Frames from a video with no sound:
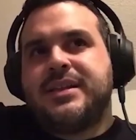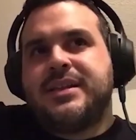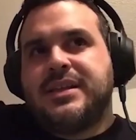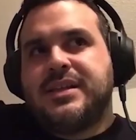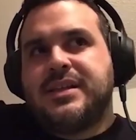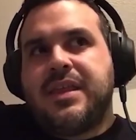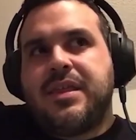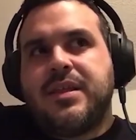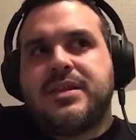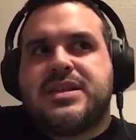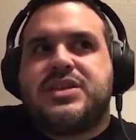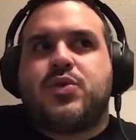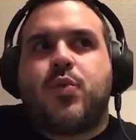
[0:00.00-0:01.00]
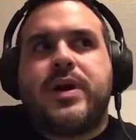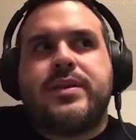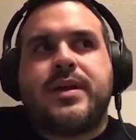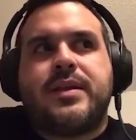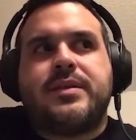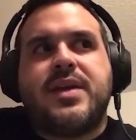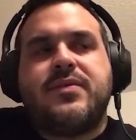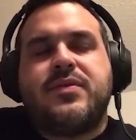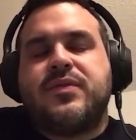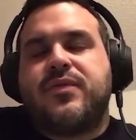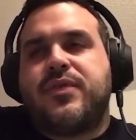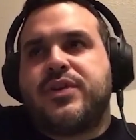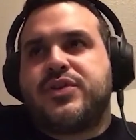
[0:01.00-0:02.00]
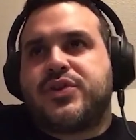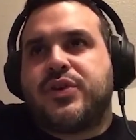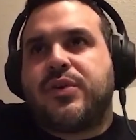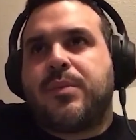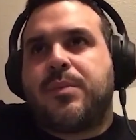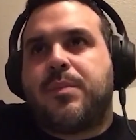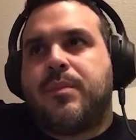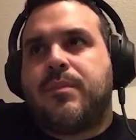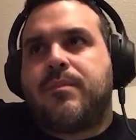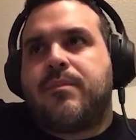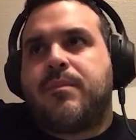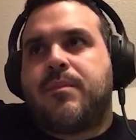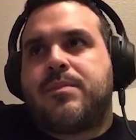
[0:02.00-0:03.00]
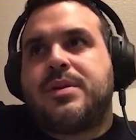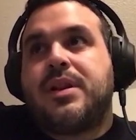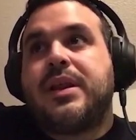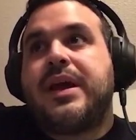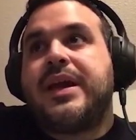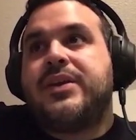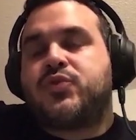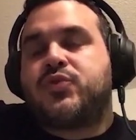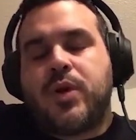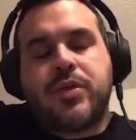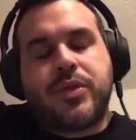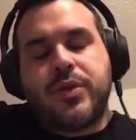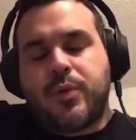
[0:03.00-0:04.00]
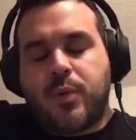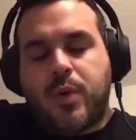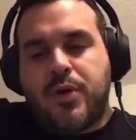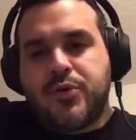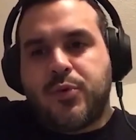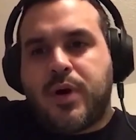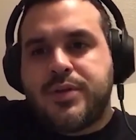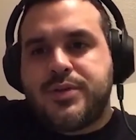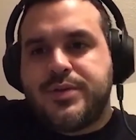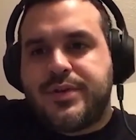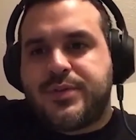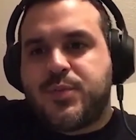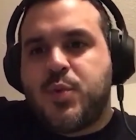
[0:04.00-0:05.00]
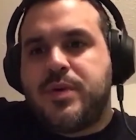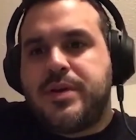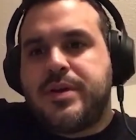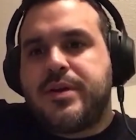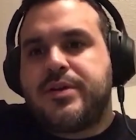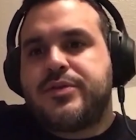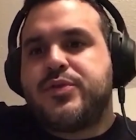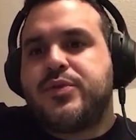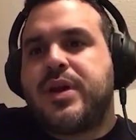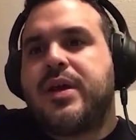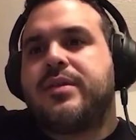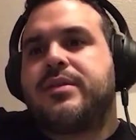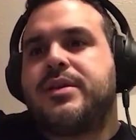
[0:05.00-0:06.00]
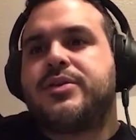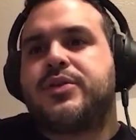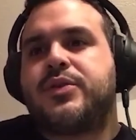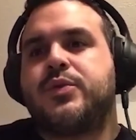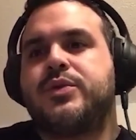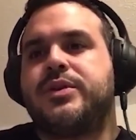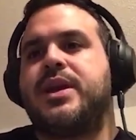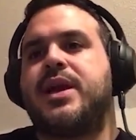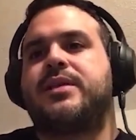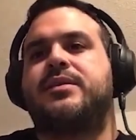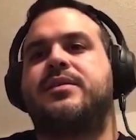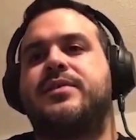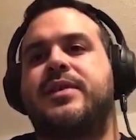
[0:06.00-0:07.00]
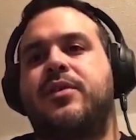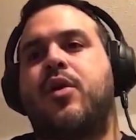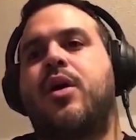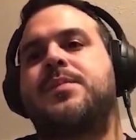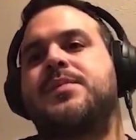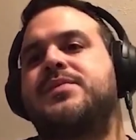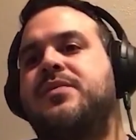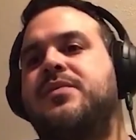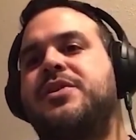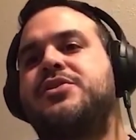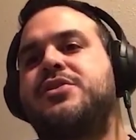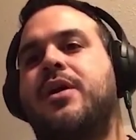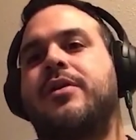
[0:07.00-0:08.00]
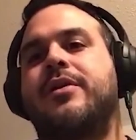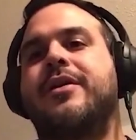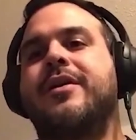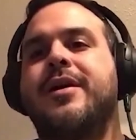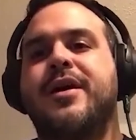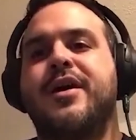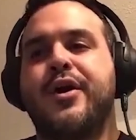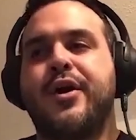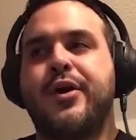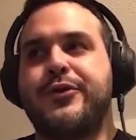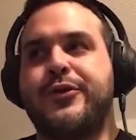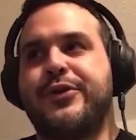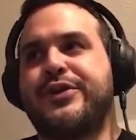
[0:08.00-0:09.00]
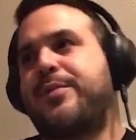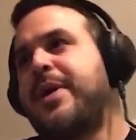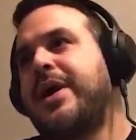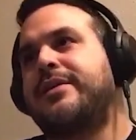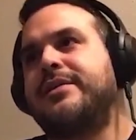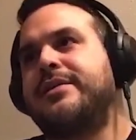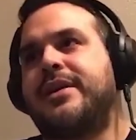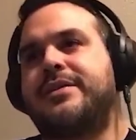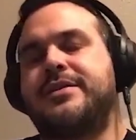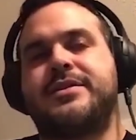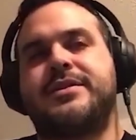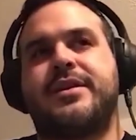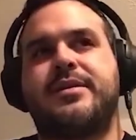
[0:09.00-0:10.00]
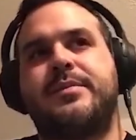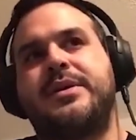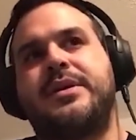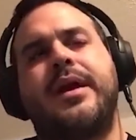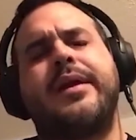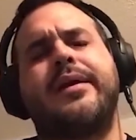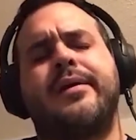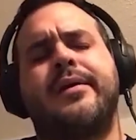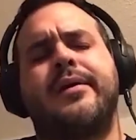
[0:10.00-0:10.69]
I think this is a way that David Fincher plays with you while you're watching this movie, because you get these two detectives that are opposite of each other. Right. You're expecting that this is going to be like,